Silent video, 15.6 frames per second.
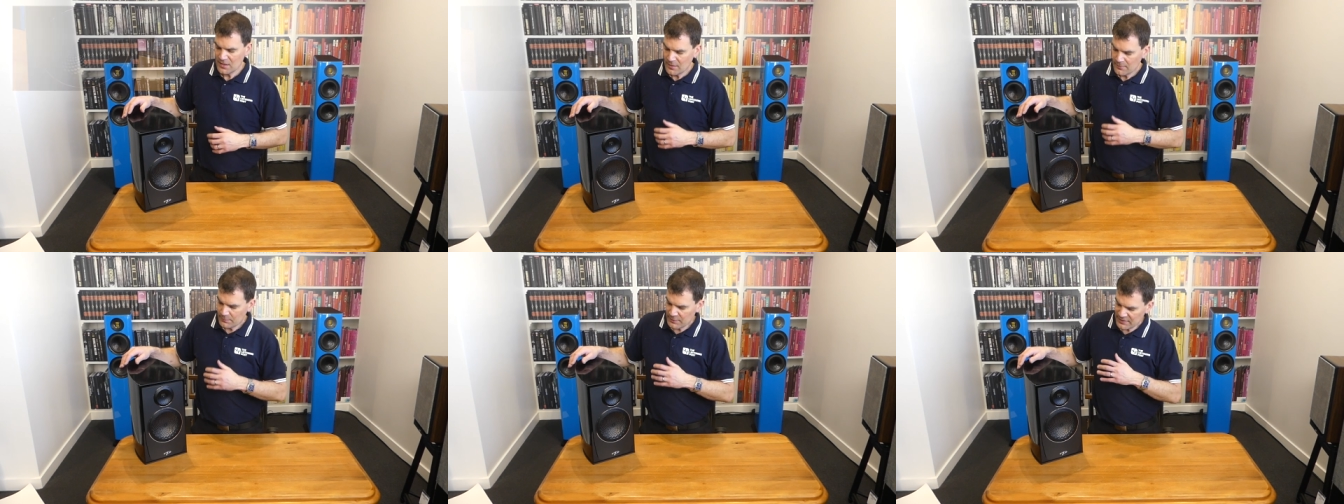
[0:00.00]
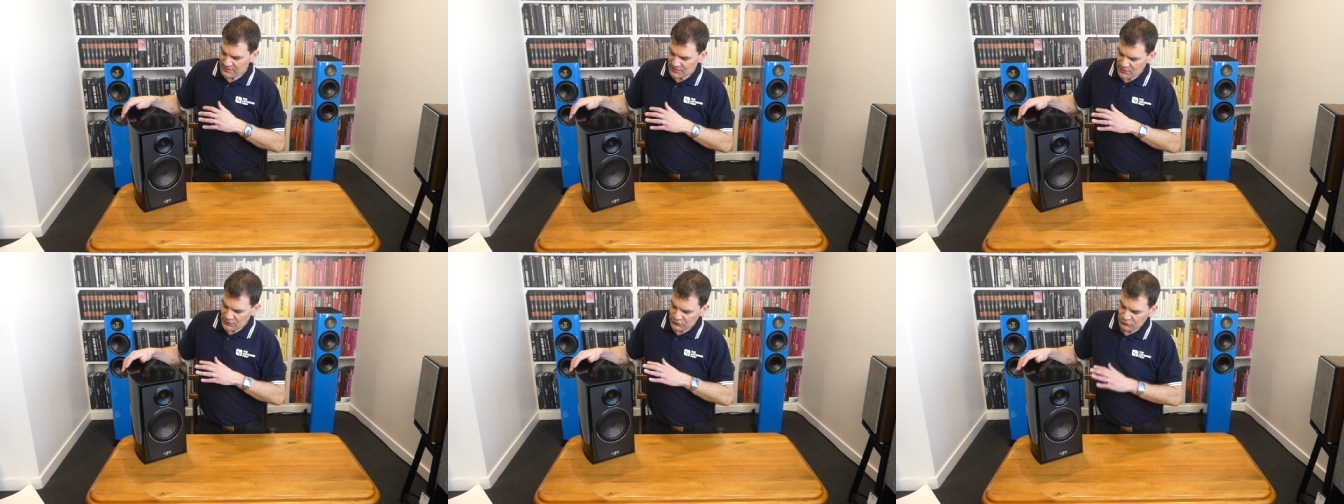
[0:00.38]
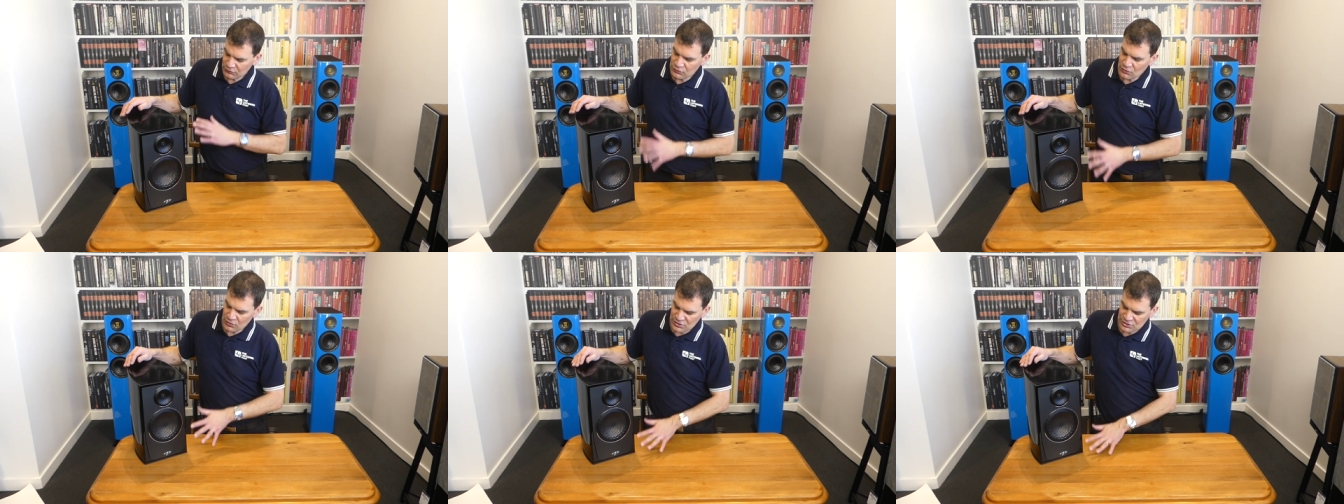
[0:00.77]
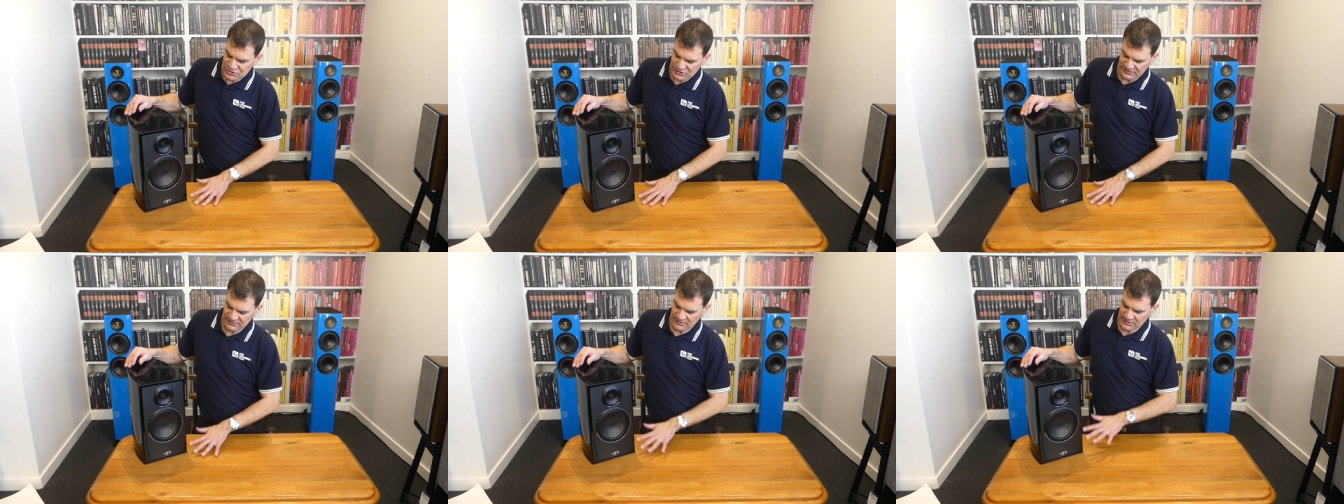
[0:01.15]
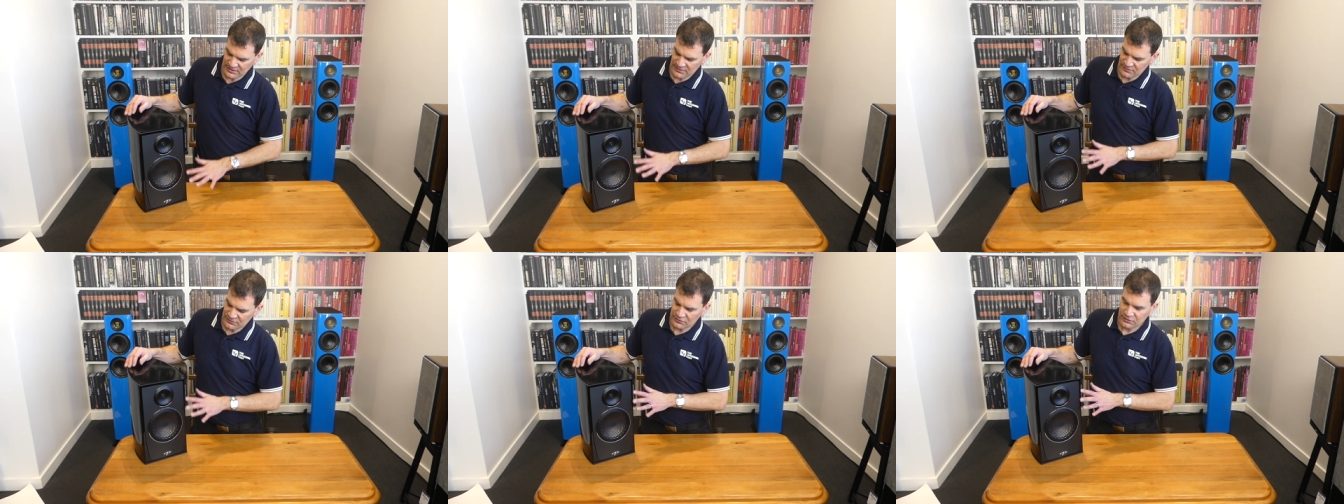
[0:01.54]
but astonishingly
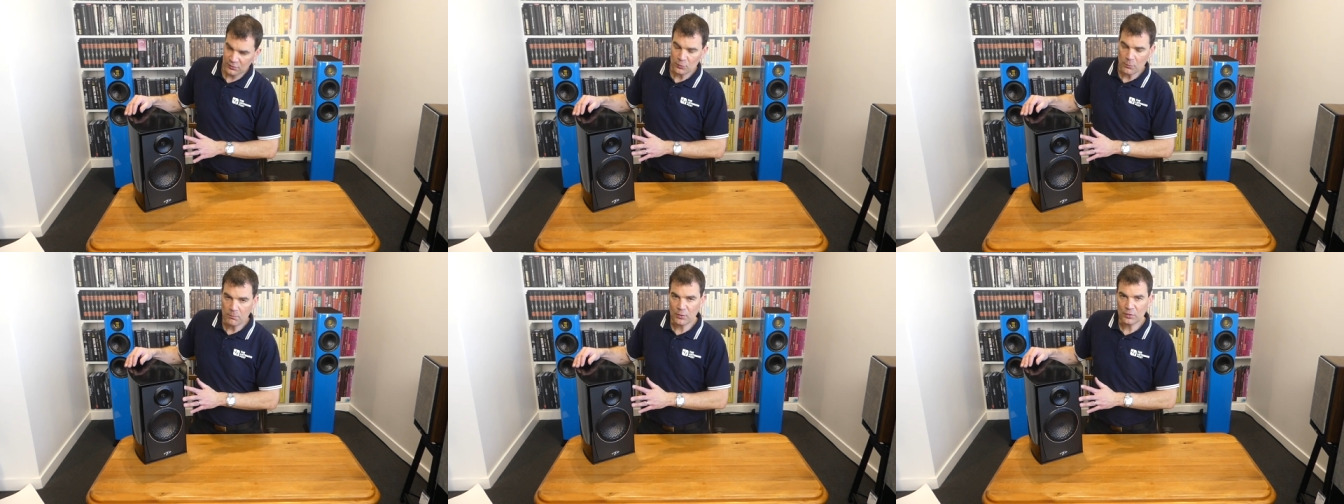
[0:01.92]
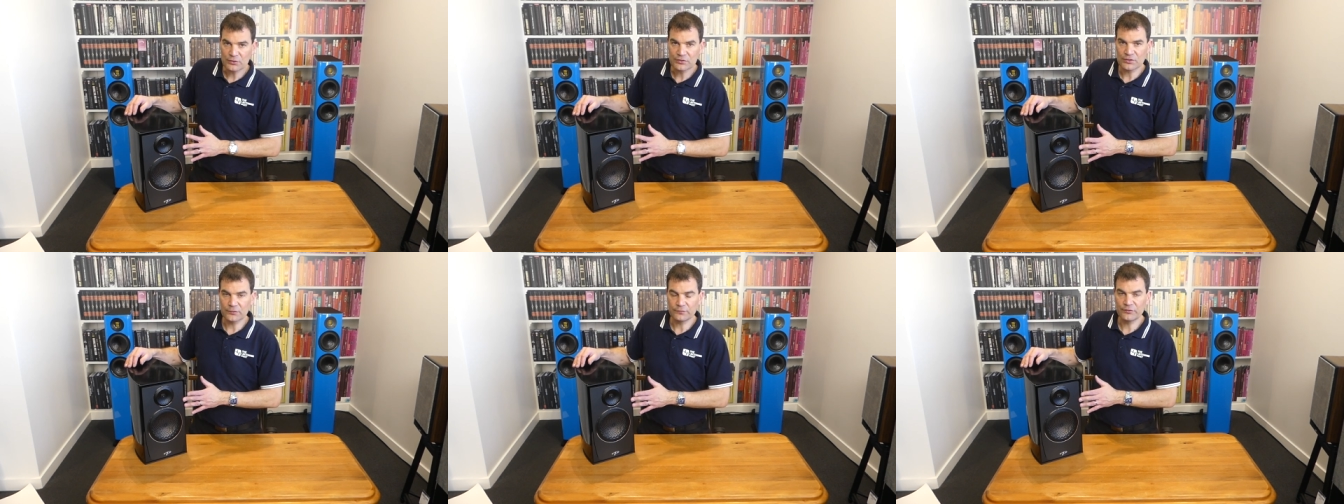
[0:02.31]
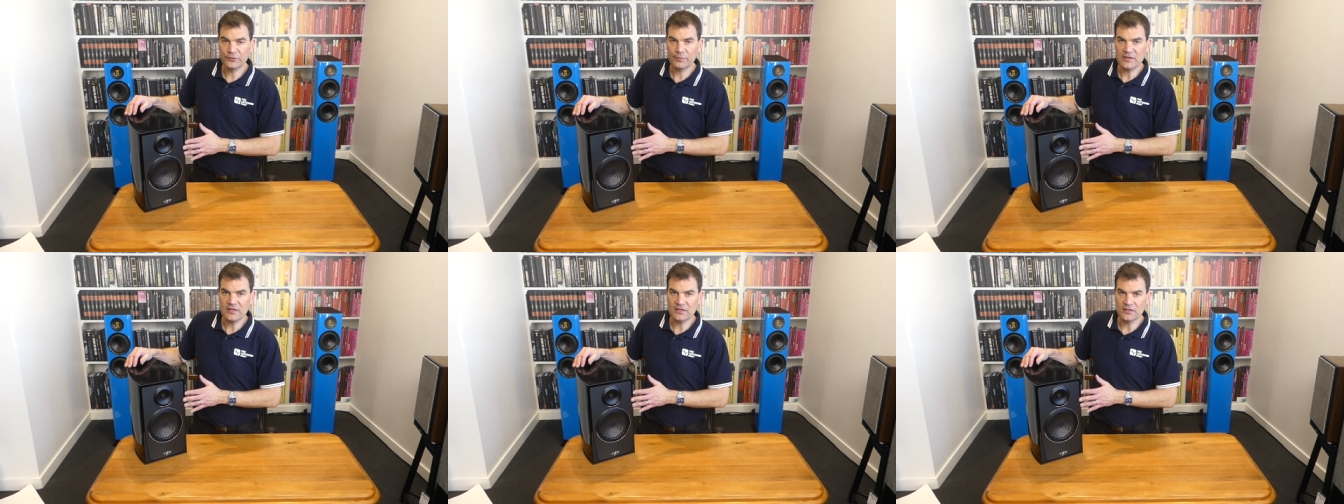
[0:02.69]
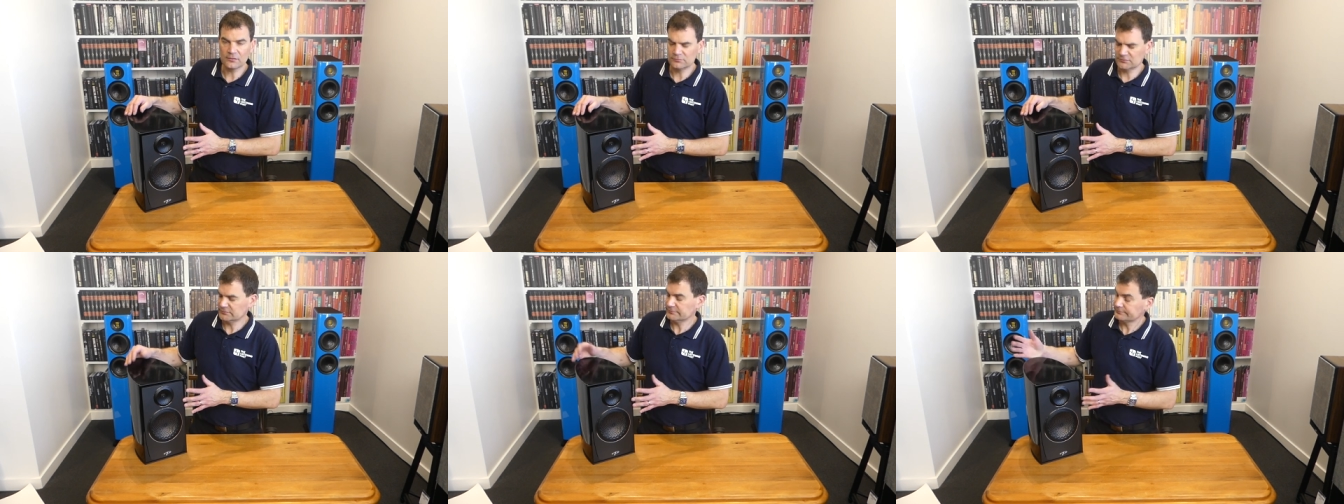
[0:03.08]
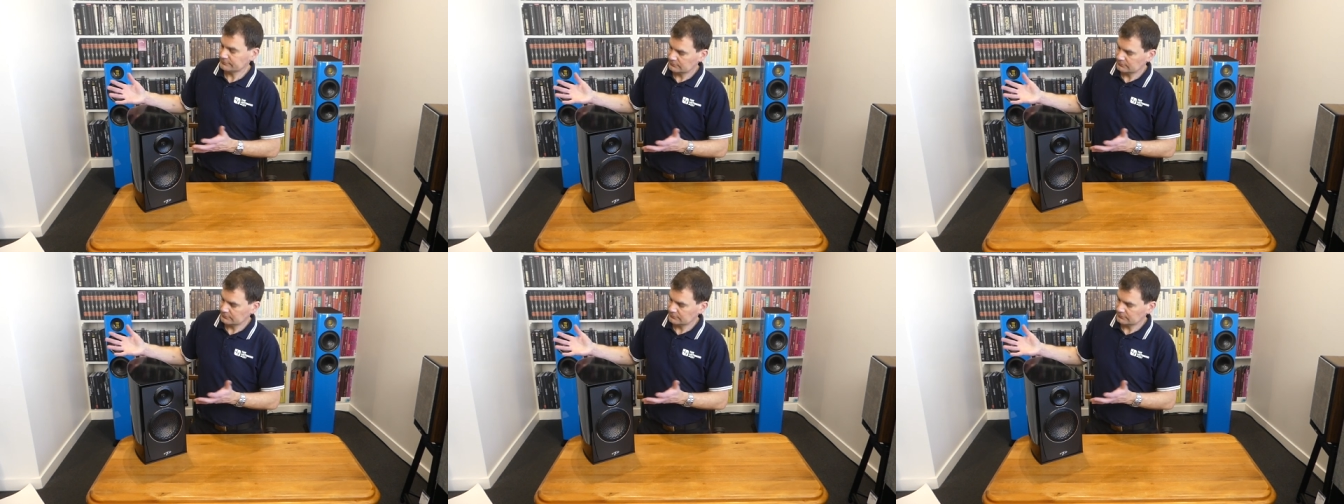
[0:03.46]
this little bookshelf speaker, well,